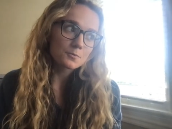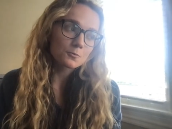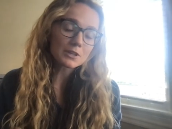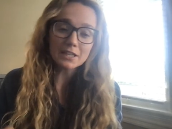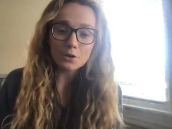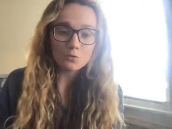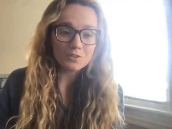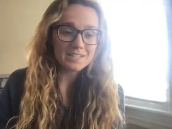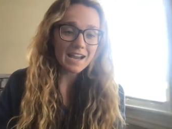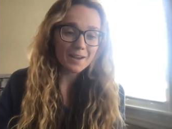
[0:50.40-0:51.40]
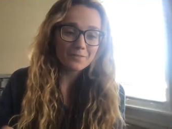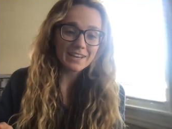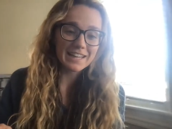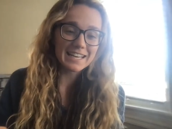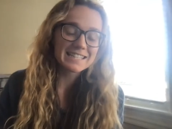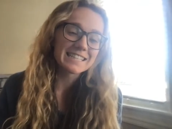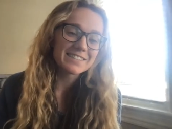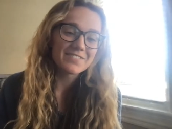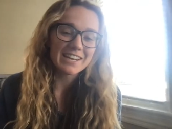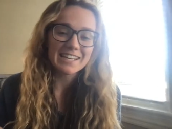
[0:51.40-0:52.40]
really over time by like
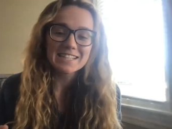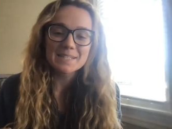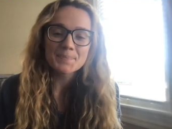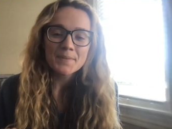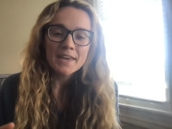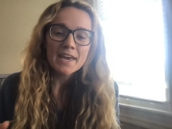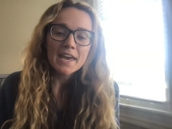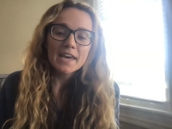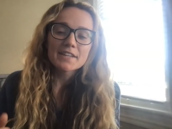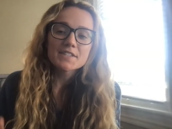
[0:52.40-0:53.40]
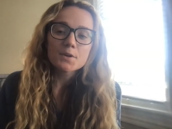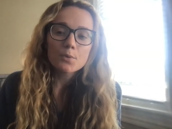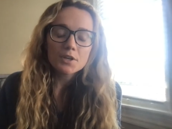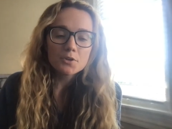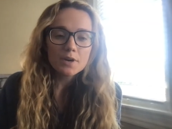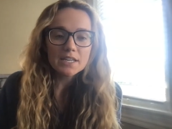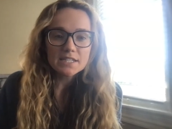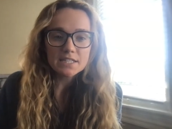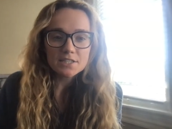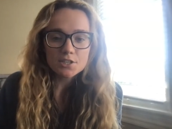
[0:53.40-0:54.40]
10 minutes. And so what you
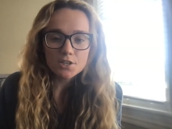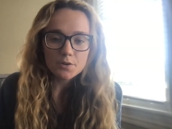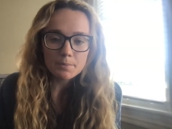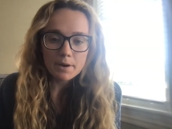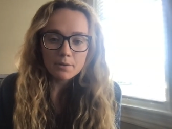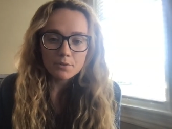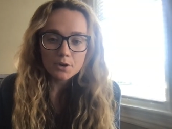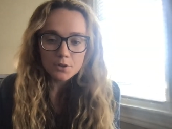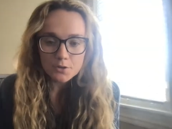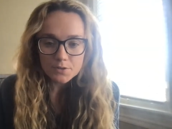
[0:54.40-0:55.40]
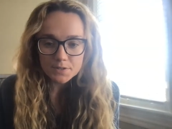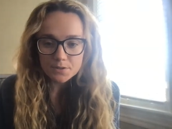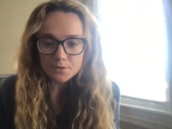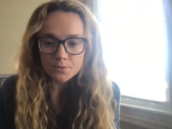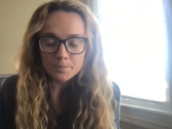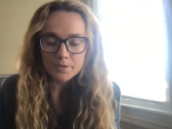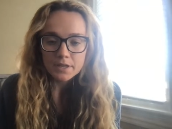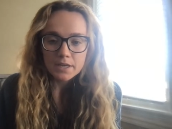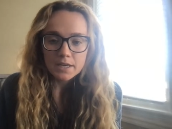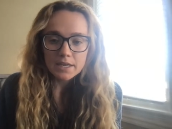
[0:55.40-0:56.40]
guys need to know about
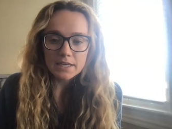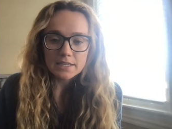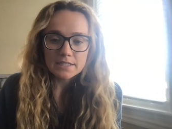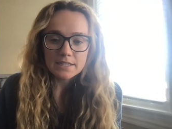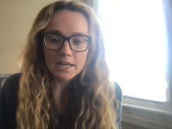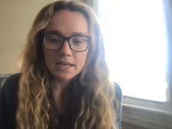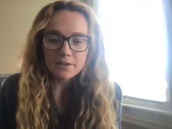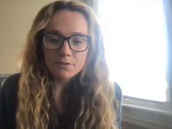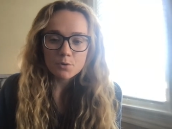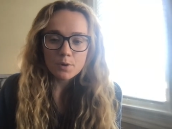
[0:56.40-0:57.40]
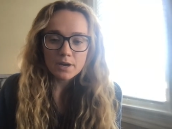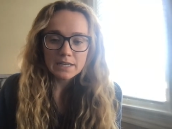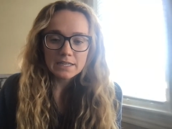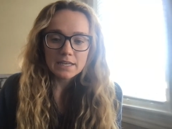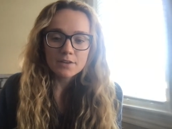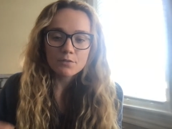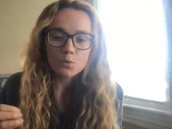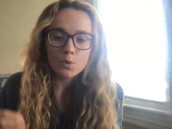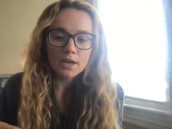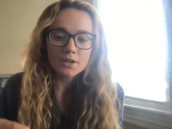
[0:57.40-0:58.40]
rehearsal is that it
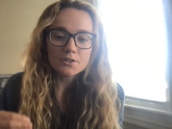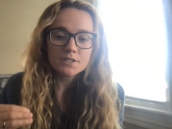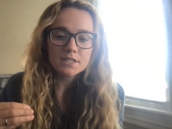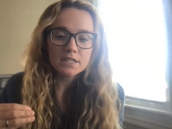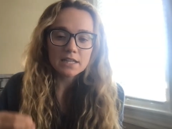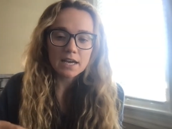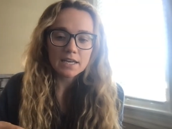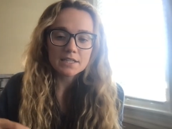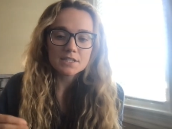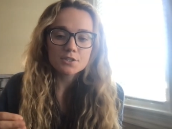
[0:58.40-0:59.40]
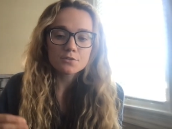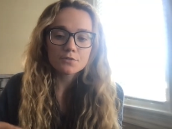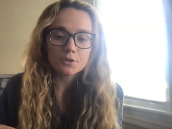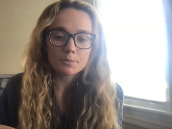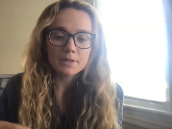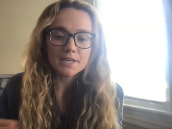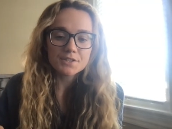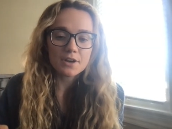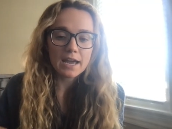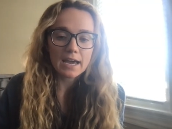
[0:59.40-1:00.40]
requires clients to
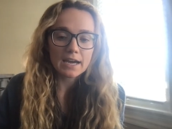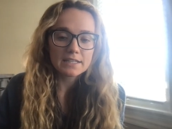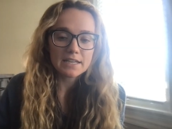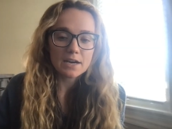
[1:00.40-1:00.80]
verbalize or act